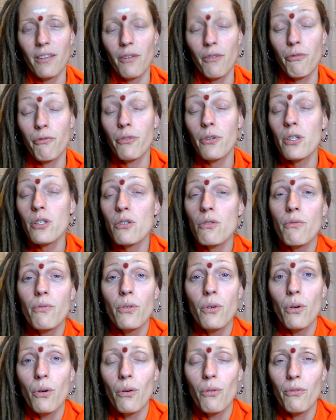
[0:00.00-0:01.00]
First of
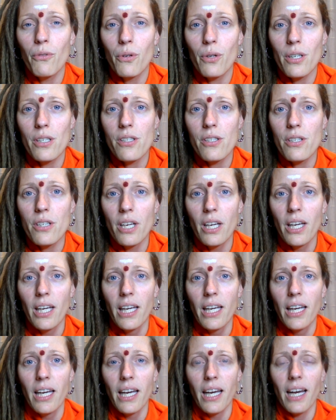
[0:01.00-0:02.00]
all, of course,
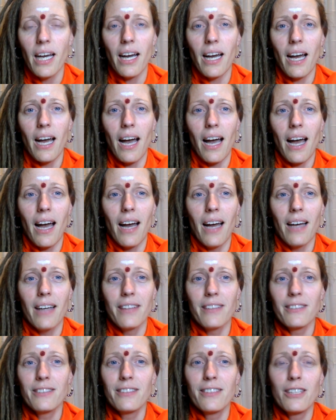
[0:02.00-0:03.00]

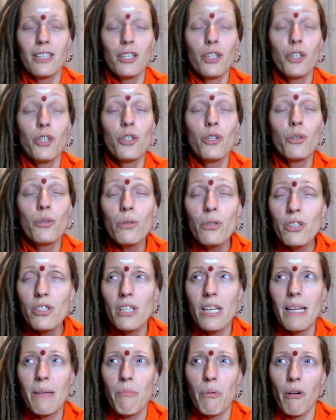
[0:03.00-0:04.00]
the
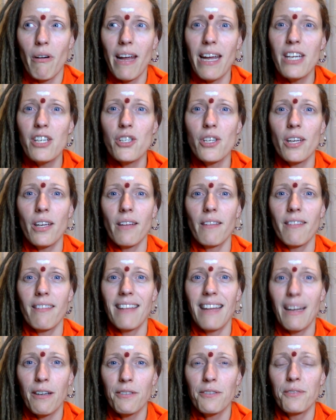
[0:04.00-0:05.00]
huge liberation
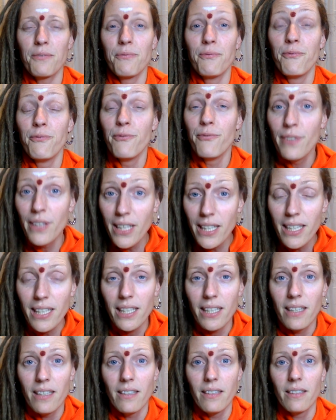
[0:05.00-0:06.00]
that
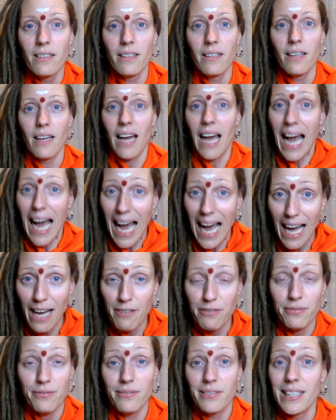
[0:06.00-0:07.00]
we
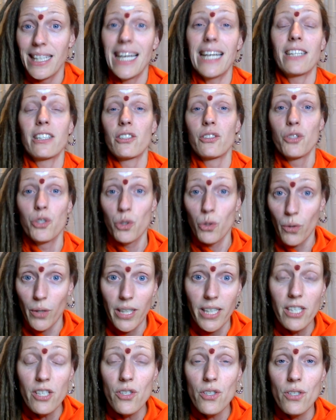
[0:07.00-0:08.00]
have that
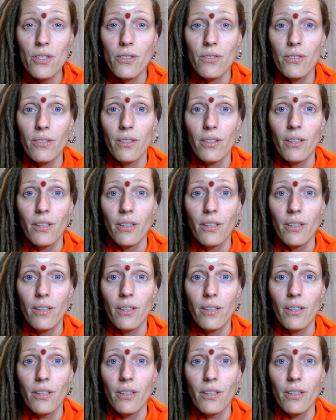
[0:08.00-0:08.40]
choice.